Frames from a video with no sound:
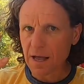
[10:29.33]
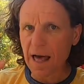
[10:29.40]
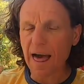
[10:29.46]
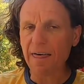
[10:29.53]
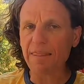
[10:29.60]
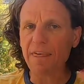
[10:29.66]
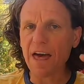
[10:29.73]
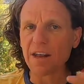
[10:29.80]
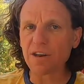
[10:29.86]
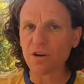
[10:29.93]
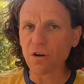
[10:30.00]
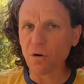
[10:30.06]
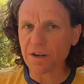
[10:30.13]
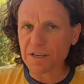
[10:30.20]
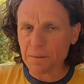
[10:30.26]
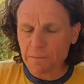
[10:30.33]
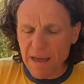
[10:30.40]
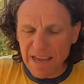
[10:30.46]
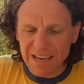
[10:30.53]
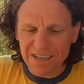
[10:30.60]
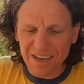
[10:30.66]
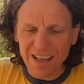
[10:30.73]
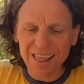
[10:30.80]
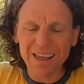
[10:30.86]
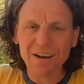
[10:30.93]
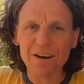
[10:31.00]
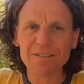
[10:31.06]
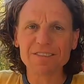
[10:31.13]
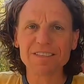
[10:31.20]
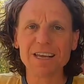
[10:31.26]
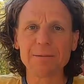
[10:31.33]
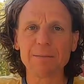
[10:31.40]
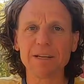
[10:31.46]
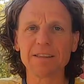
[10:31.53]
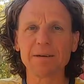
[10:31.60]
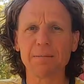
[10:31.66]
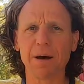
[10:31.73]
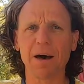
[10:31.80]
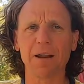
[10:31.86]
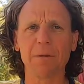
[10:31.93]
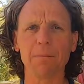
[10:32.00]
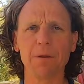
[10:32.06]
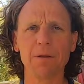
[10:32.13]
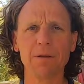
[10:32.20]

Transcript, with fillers: And then you're going to make a declarative statement at the bottom.